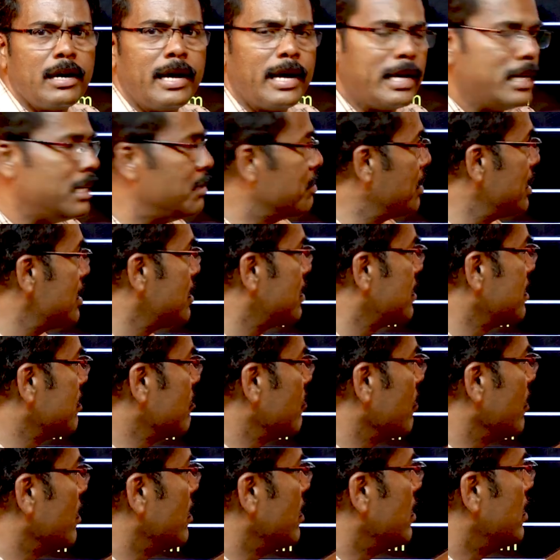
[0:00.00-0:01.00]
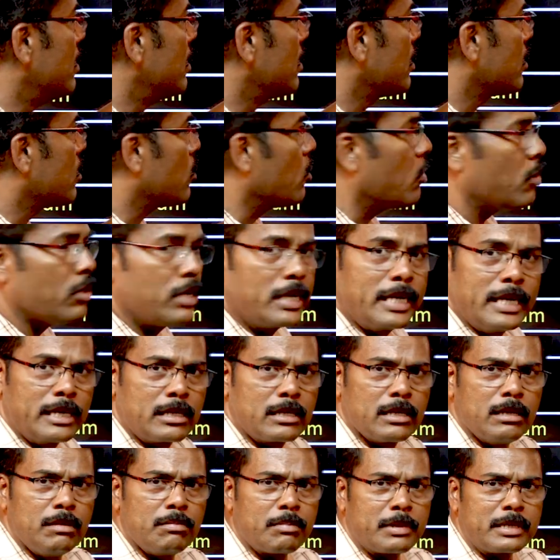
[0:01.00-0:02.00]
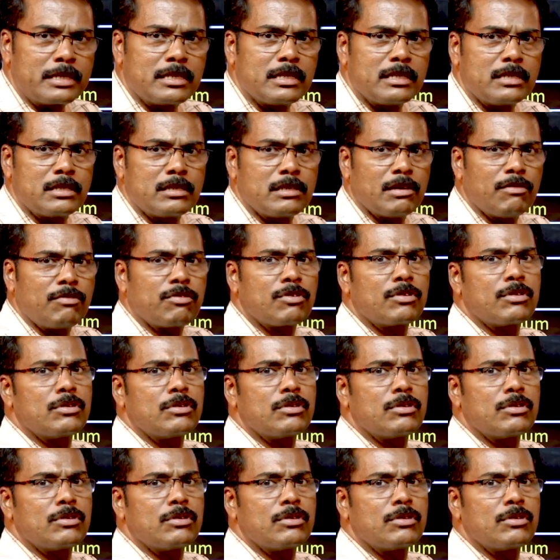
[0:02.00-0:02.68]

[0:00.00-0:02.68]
animals; Chordata, presence of